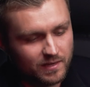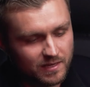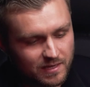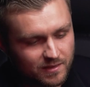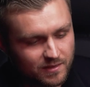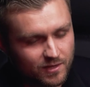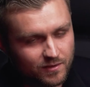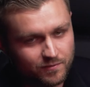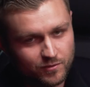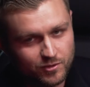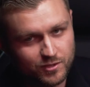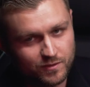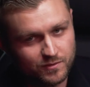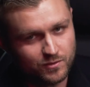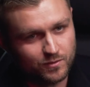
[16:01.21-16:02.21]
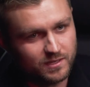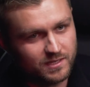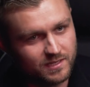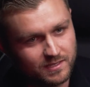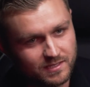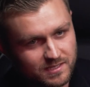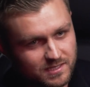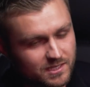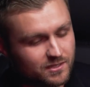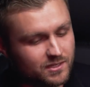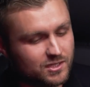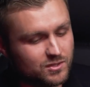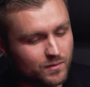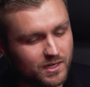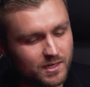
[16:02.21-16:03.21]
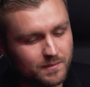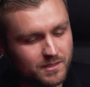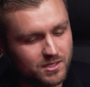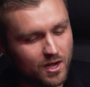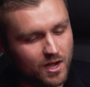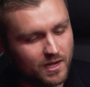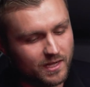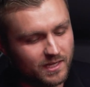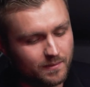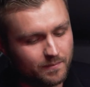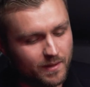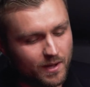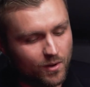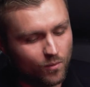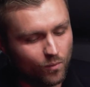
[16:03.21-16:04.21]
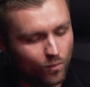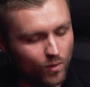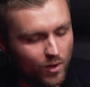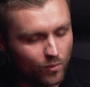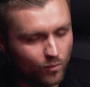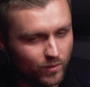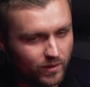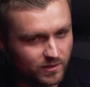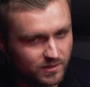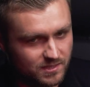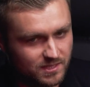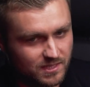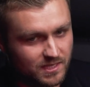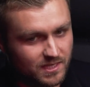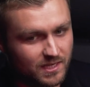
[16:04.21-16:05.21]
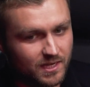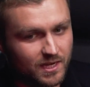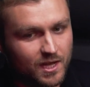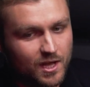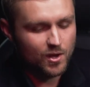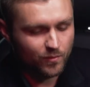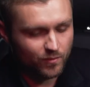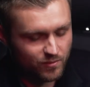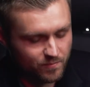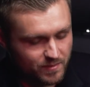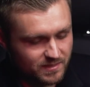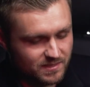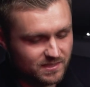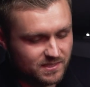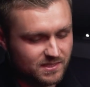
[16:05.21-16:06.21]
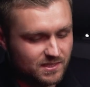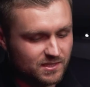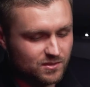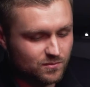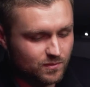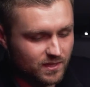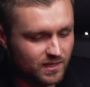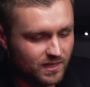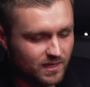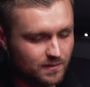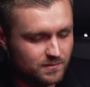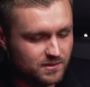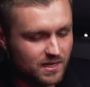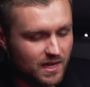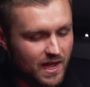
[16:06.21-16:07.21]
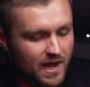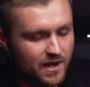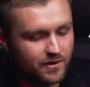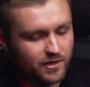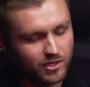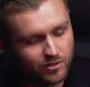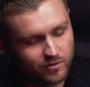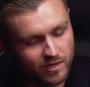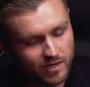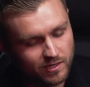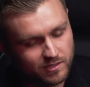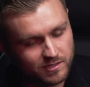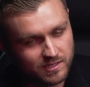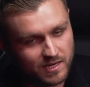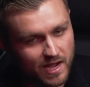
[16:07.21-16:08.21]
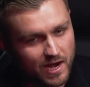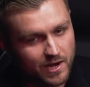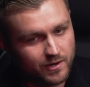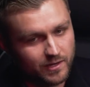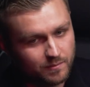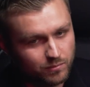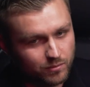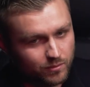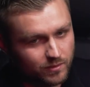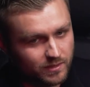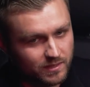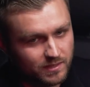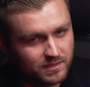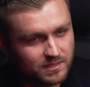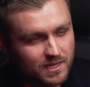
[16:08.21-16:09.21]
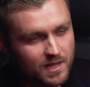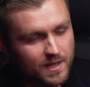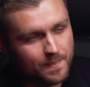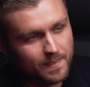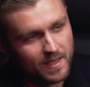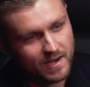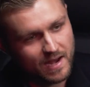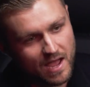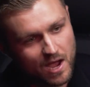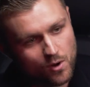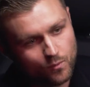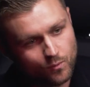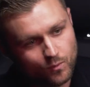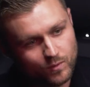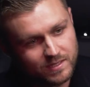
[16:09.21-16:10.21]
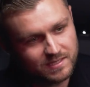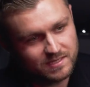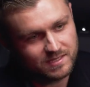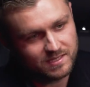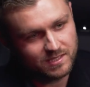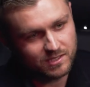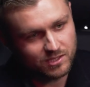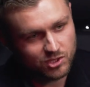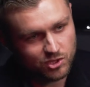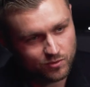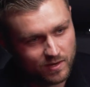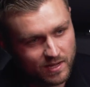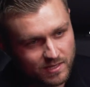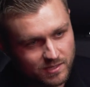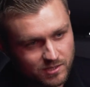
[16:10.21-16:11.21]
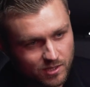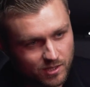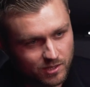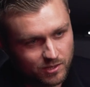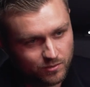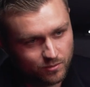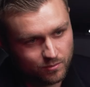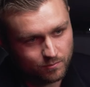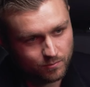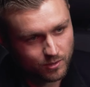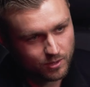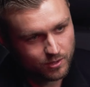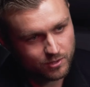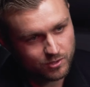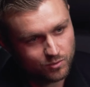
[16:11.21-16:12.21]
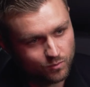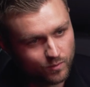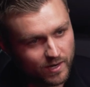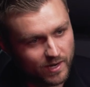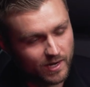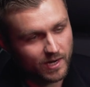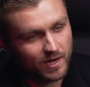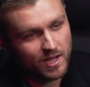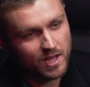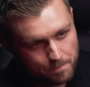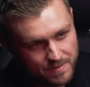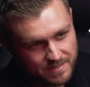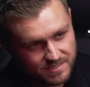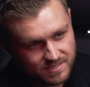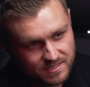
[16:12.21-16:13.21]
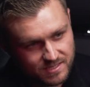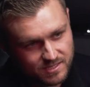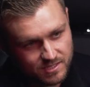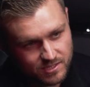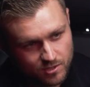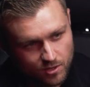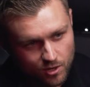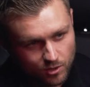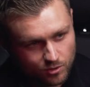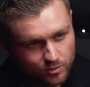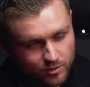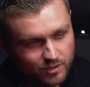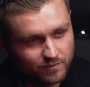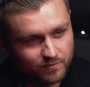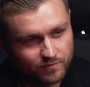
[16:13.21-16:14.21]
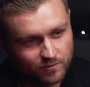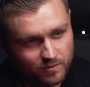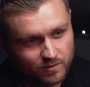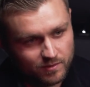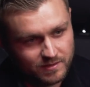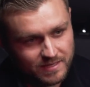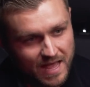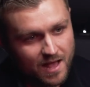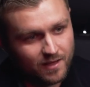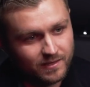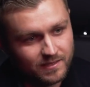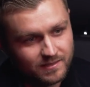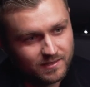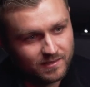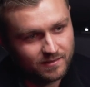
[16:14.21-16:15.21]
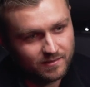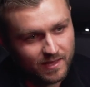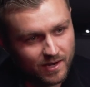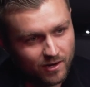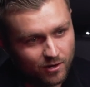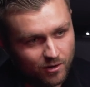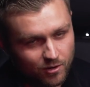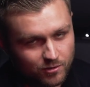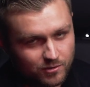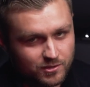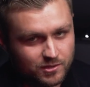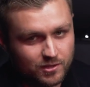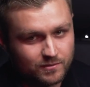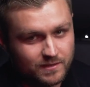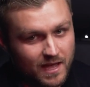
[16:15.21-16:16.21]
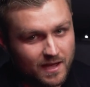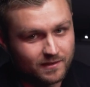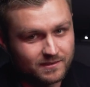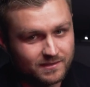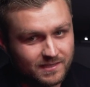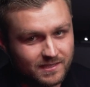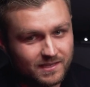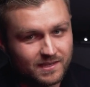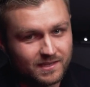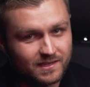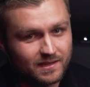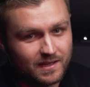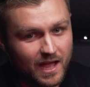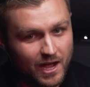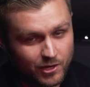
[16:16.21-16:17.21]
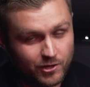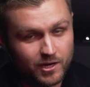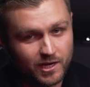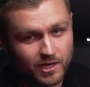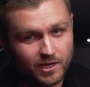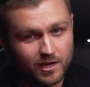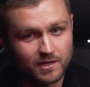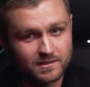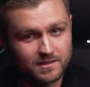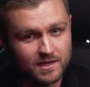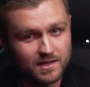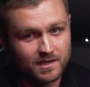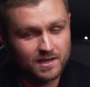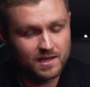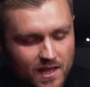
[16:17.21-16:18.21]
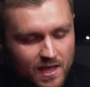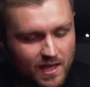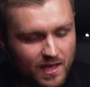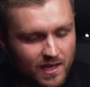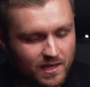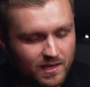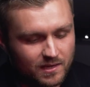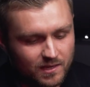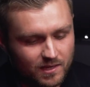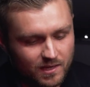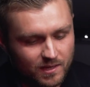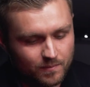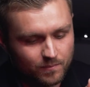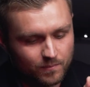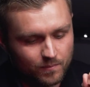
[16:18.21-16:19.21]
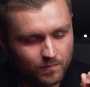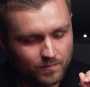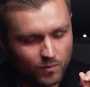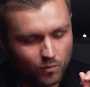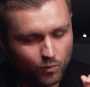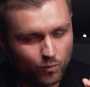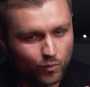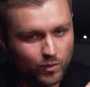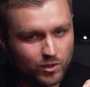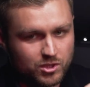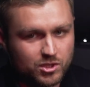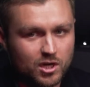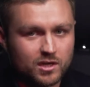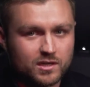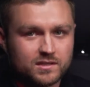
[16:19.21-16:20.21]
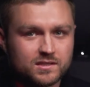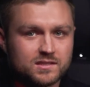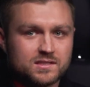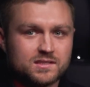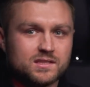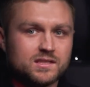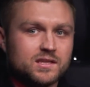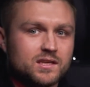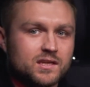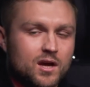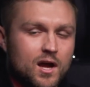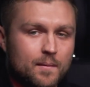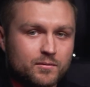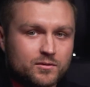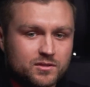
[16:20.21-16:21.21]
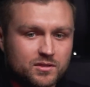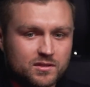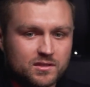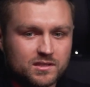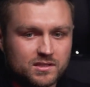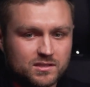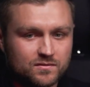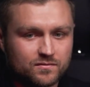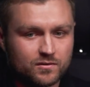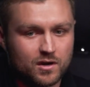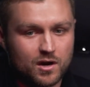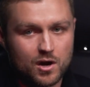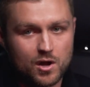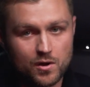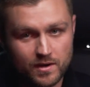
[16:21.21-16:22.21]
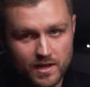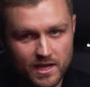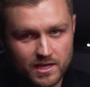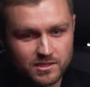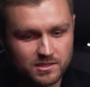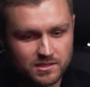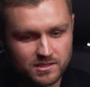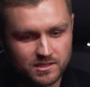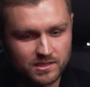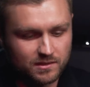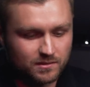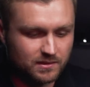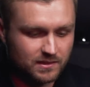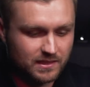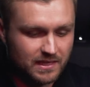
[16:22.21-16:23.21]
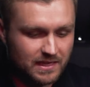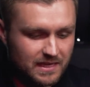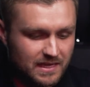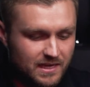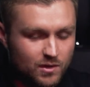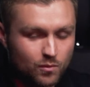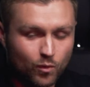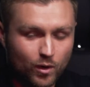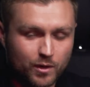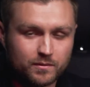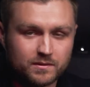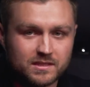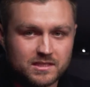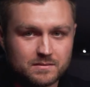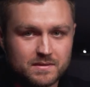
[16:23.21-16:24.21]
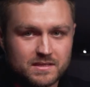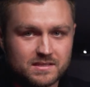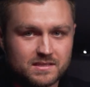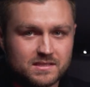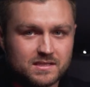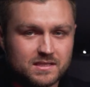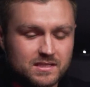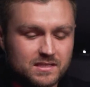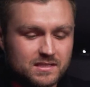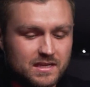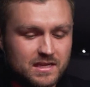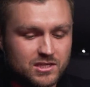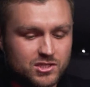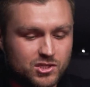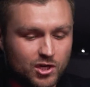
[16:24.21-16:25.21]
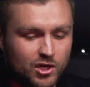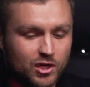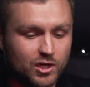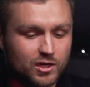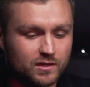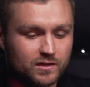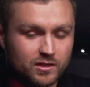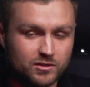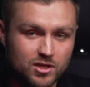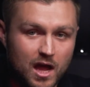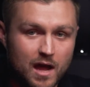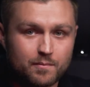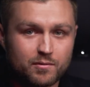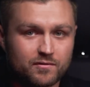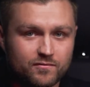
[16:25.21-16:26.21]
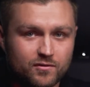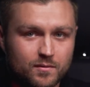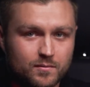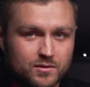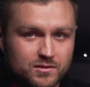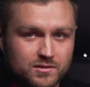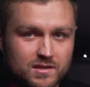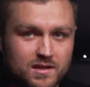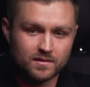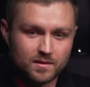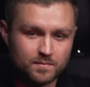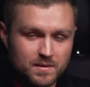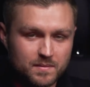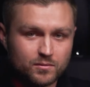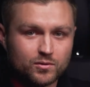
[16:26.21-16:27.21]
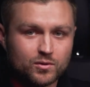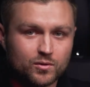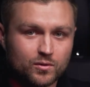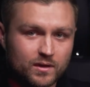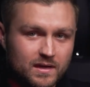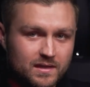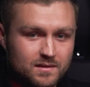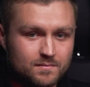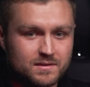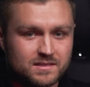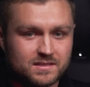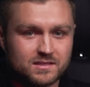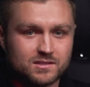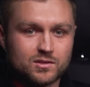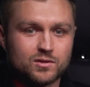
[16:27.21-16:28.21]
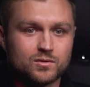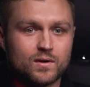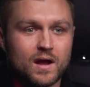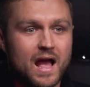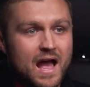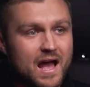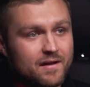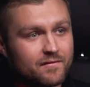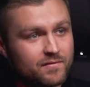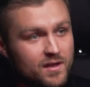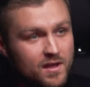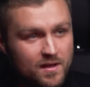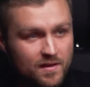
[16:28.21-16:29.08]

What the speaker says: in the Future of Storytelling series, we're going to be talking about what we're seeing with businesses when it comes to hiring creators and hiring employees, and how we see a trend starting to emerge where businesses are looking for talent that are also talented at creating content. And we're starting to see opportunities for our own agency to get in and work with these businesses and turn their top performers, the people who are in the business who have,